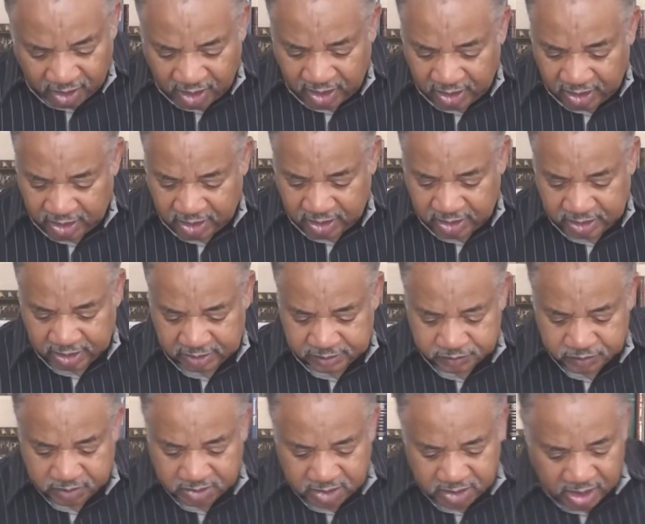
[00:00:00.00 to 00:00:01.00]

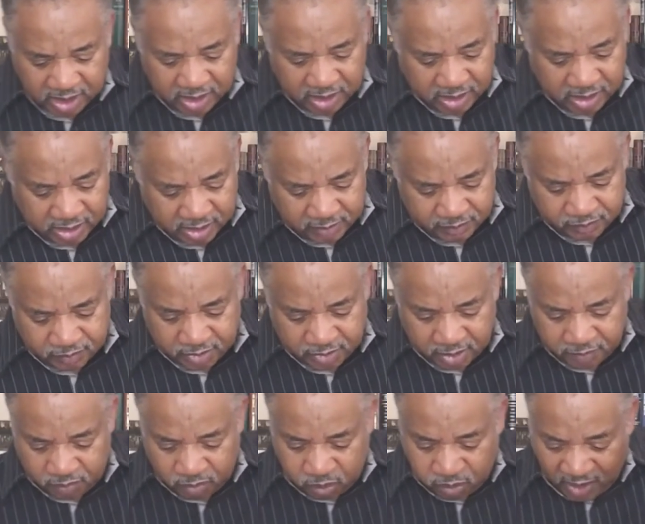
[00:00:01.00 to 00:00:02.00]

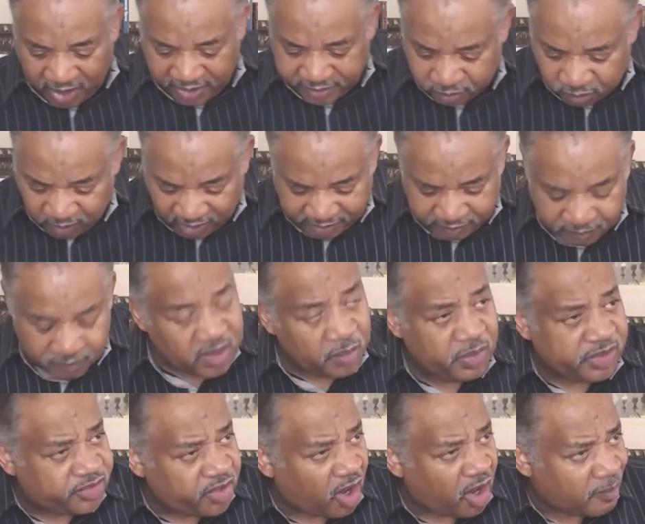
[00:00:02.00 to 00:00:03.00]
What
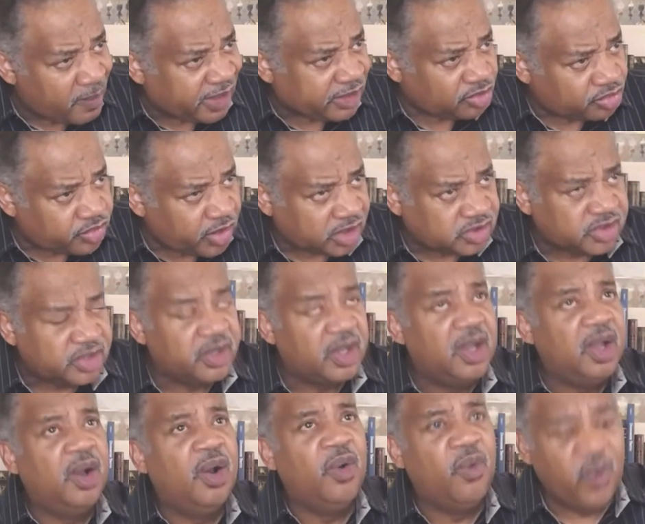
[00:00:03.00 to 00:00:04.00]
we talk about destruction,
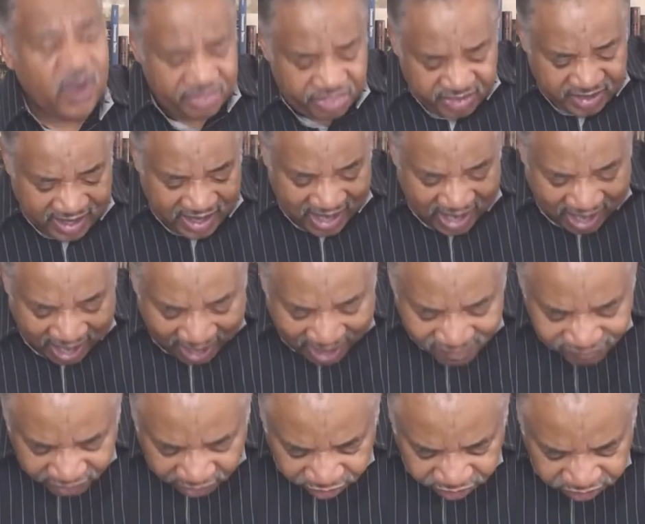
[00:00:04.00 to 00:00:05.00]
what the
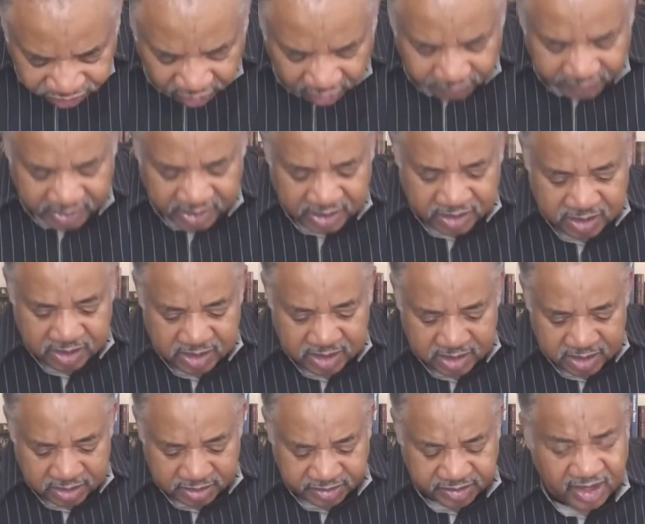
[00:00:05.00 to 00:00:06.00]
adversary
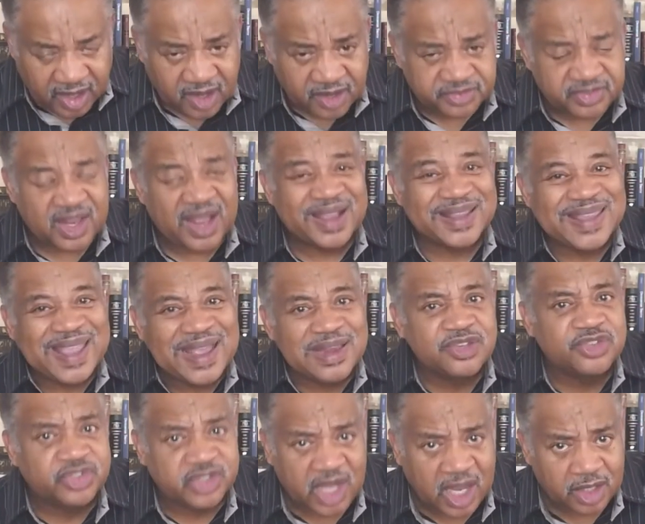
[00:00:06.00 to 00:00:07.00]
does
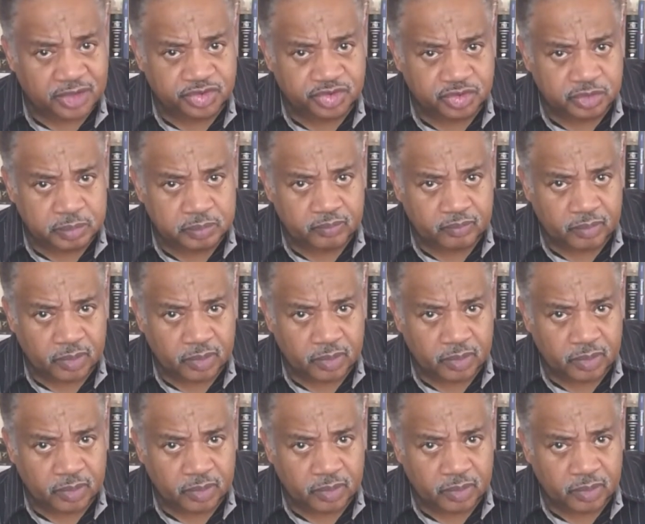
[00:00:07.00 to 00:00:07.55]
against us.